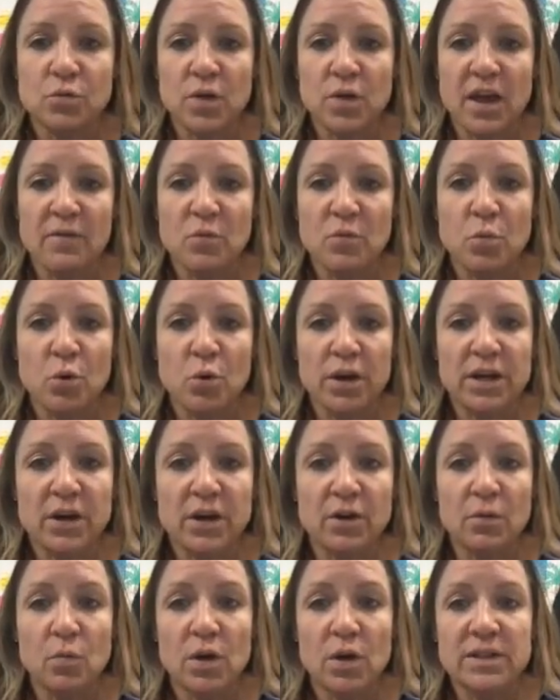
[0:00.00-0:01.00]
So we have a point
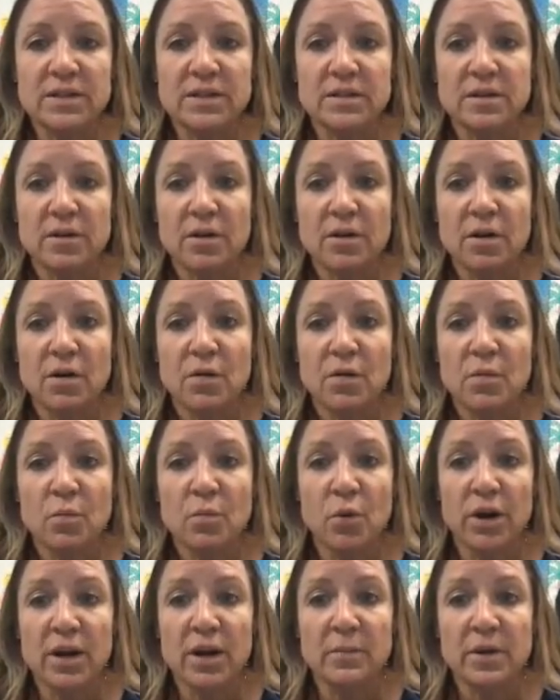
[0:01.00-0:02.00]
here at 1, 0,
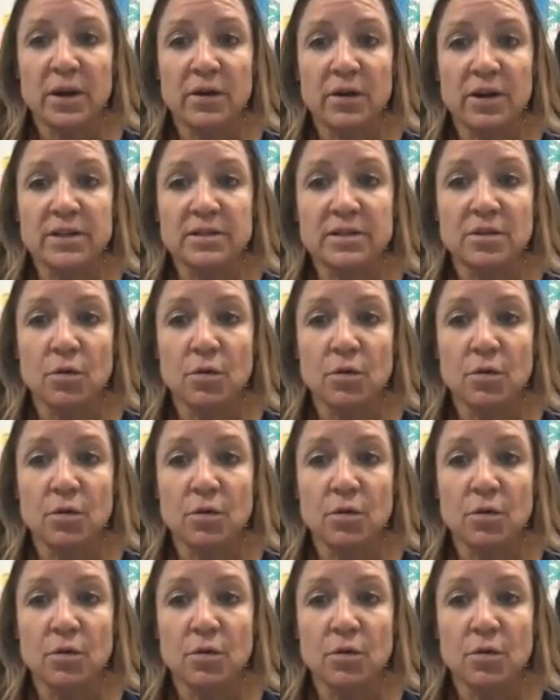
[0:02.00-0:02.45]
point up here at